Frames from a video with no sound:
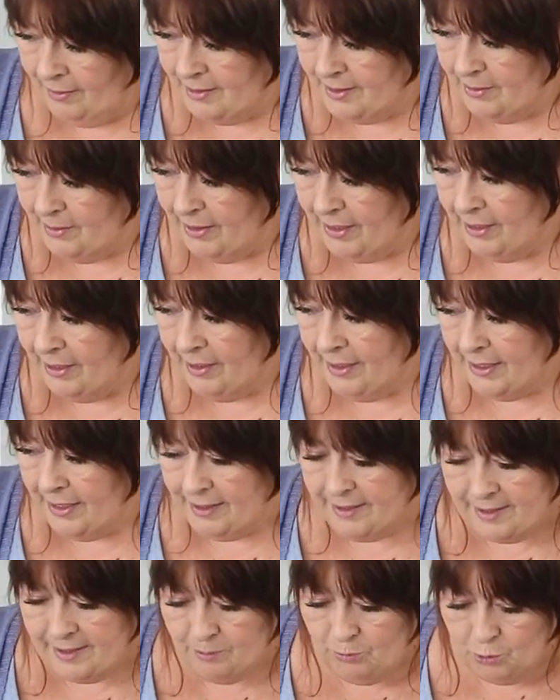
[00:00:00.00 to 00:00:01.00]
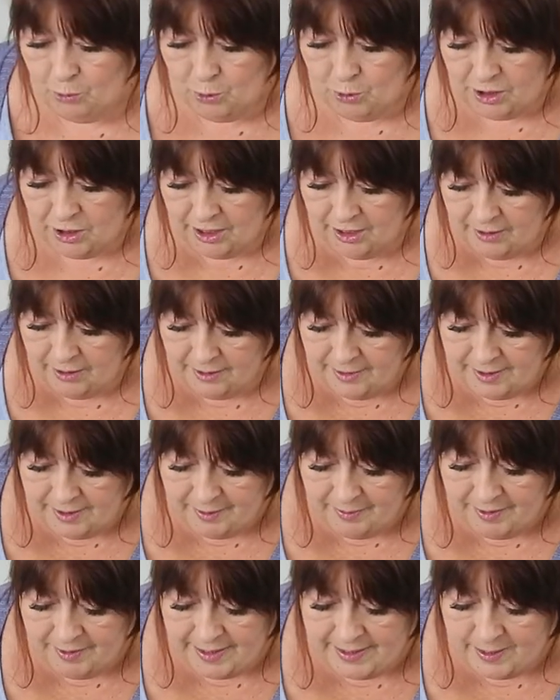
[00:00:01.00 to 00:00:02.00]
So we're going to need some water and
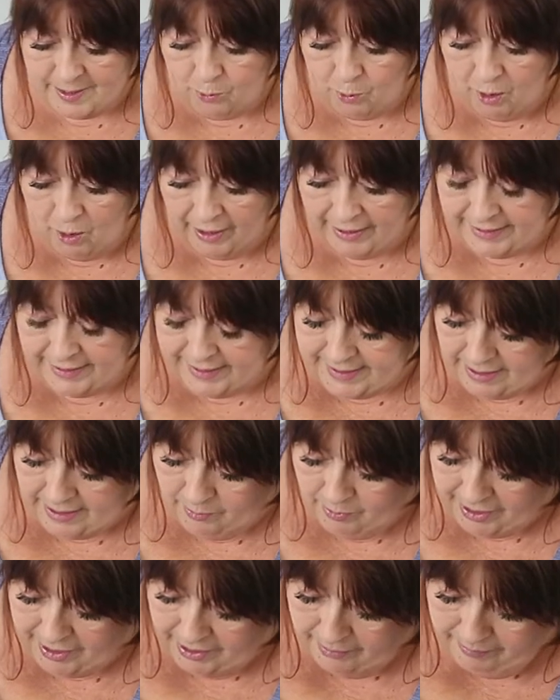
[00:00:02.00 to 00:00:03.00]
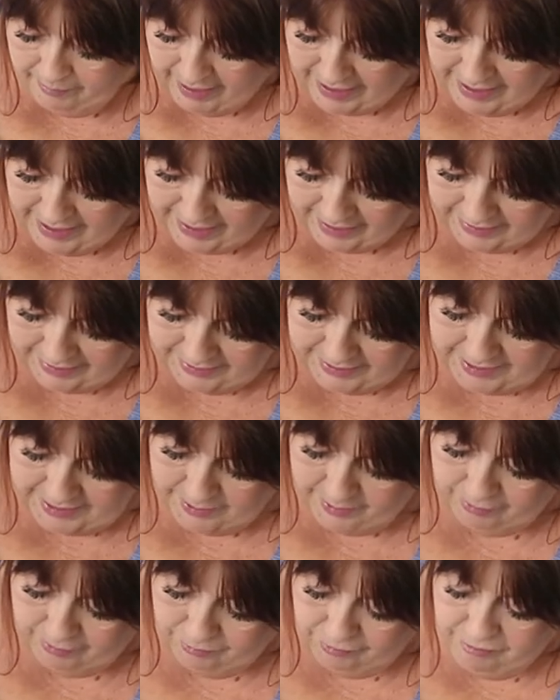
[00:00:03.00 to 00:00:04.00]
some of this white, and we're going to make it
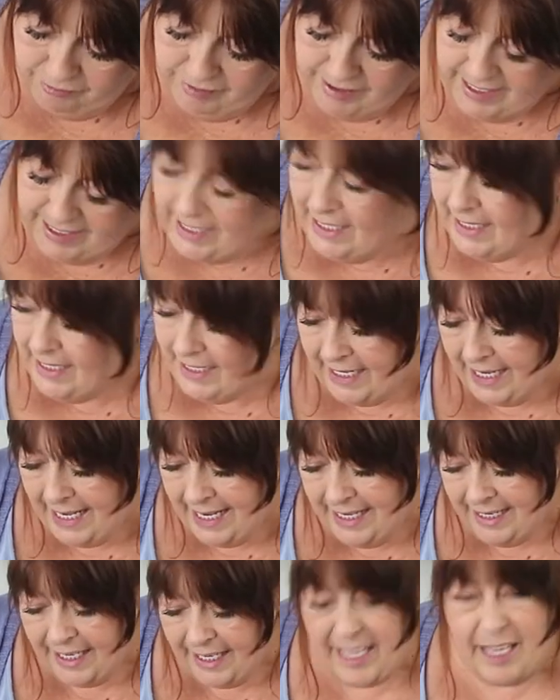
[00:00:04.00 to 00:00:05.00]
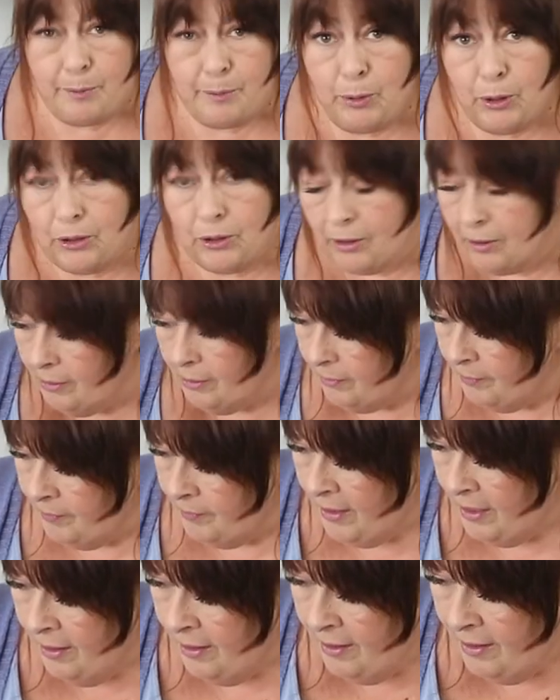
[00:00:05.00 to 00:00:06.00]
into a really inky puddle.
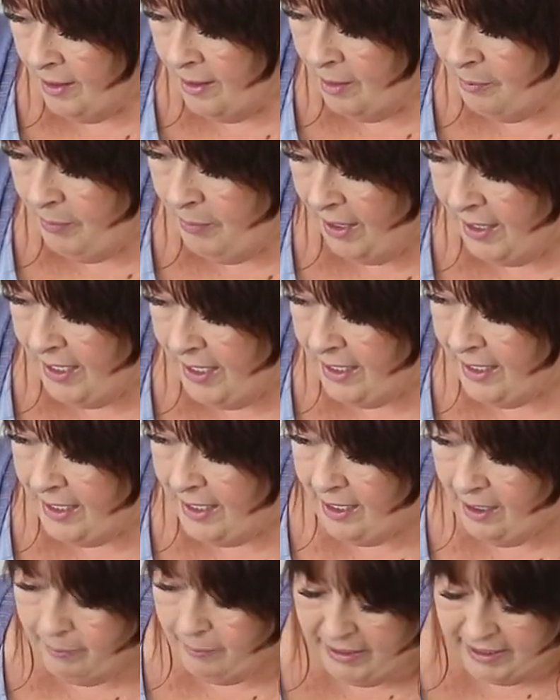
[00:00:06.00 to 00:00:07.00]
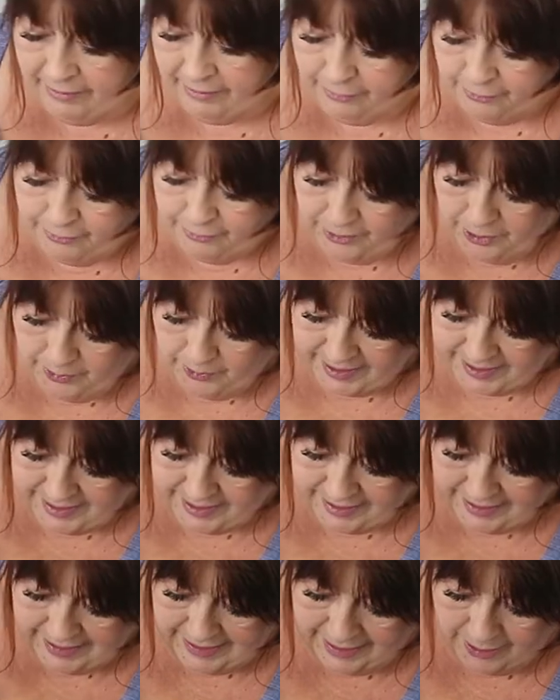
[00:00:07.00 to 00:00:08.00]
And by inky, I mean fluid
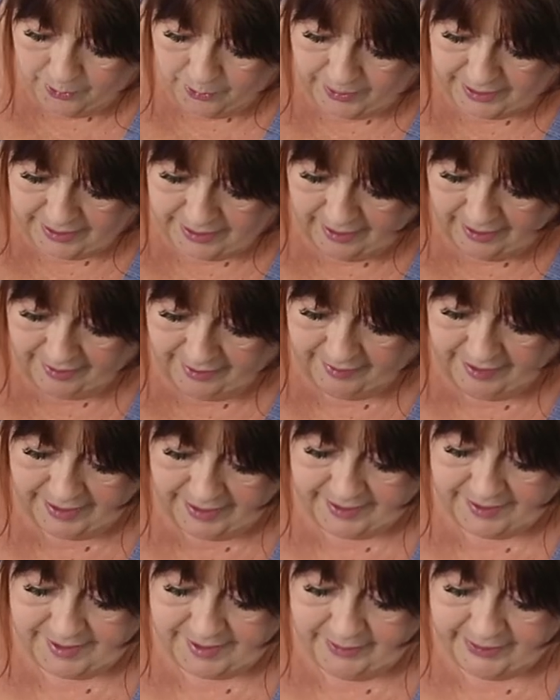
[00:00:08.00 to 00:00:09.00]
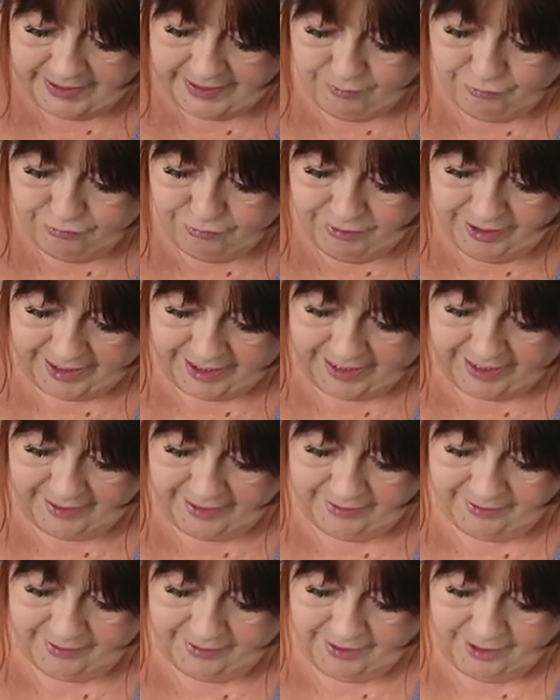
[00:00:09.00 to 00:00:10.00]
and liquid like this. So it's runny
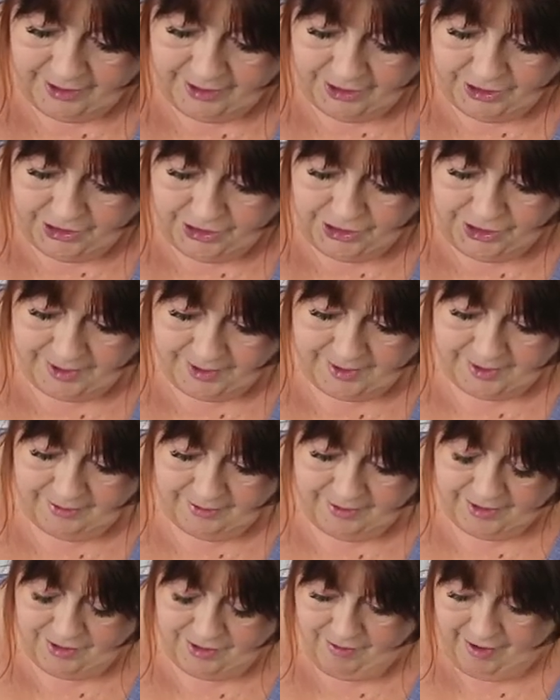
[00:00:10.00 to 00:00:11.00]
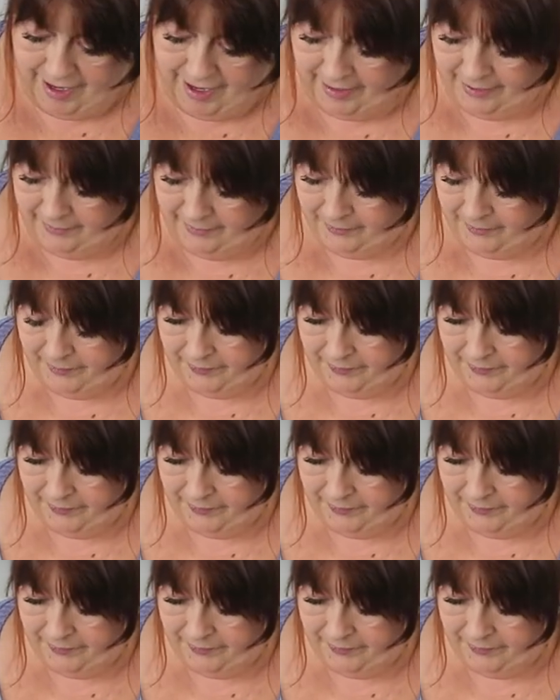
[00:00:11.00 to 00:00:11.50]
and just looks great.